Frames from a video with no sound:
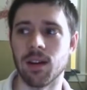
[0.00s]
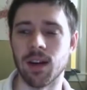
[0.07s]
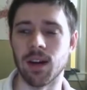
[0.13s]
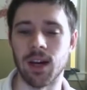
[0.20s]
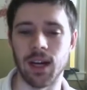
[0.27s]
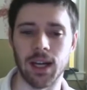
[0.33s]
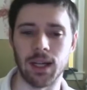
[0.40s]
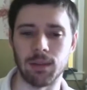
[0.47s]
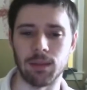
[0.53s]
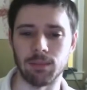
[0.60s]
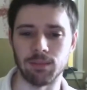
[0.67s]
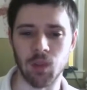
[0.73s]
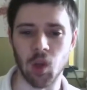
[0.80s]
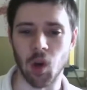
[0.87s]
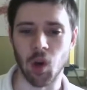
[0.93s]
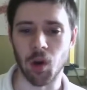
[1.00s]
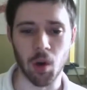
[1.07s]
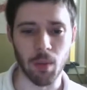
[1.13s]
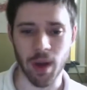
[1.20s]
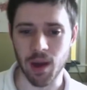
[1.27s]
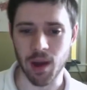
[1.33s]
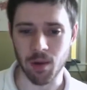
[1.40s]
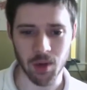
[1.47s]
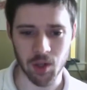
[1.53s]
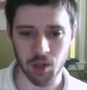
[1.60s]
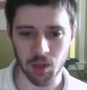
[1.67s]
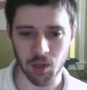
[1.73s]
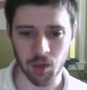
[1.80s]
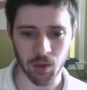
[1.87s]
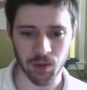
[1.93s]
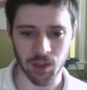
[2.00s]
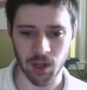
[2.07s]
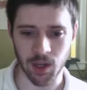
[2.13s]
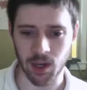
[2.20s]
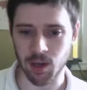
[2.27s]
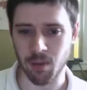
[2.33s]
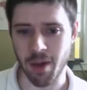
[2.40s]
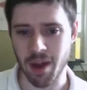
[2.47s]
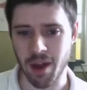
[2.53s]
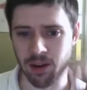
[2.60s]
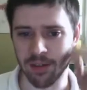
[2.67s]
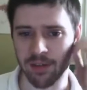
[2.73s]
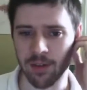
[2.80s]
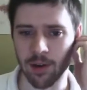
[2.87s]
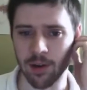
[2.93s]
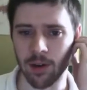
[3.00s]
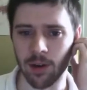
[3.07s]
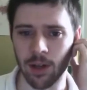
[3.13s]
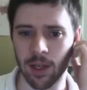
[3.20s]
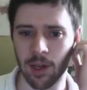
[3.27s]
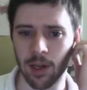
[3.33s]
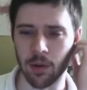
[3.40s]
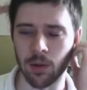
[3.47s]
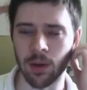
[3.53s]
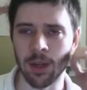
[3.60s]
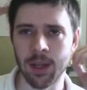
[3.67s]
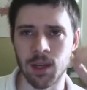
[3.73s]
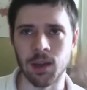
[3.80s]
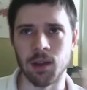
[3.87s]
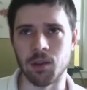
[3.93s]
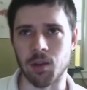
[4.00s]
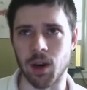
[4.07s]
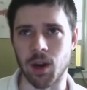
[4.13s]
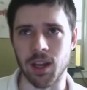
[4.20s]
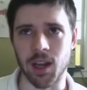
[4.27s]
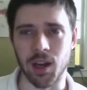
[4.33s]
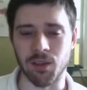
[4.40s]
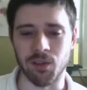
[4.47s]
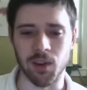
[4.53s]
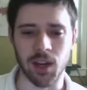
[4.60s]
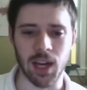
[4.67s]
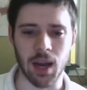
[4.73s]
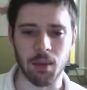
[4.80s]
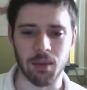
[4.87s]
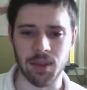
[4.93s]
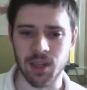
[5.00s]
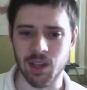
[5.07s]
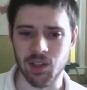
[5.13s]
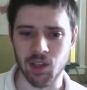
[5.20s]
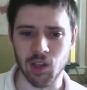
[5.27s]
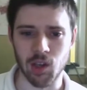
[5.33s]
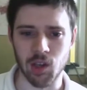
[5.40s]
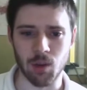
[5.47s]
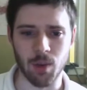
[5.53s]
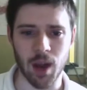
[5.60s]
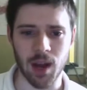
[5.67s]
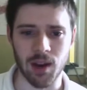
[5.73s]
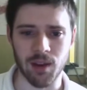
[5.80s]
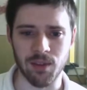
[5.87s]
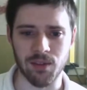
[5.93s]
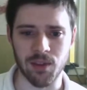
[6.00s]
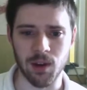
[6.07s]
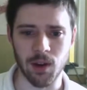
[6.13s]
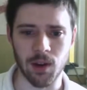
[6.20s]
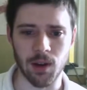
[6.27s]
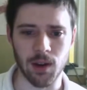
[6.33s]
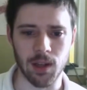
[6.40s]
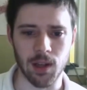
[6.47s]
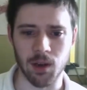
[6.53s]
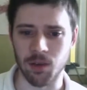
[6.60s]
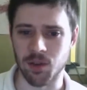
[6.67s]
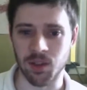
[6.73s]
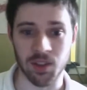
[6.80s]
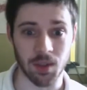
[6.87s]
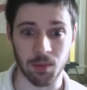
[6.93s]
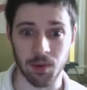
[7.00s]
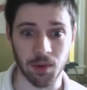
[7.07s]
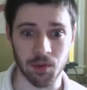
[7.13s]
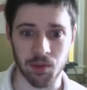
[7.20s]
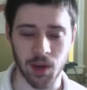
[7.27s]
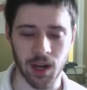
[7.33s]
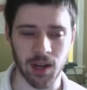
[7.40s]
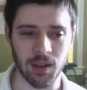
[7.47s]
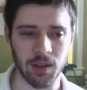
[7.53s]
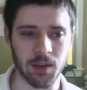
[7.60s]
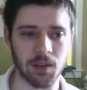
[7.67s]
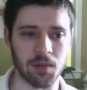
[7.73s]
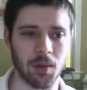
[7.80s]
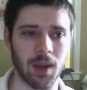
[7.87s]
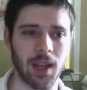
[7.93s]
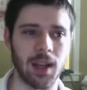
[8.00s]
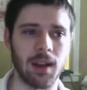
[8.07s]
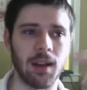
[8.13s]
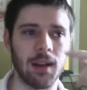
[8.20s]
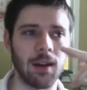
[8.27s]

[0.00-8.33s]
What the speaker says: No matter what your goals are, no matter if you're trying to cut for a competition, no matter if you're just someone who's trying to lose weight,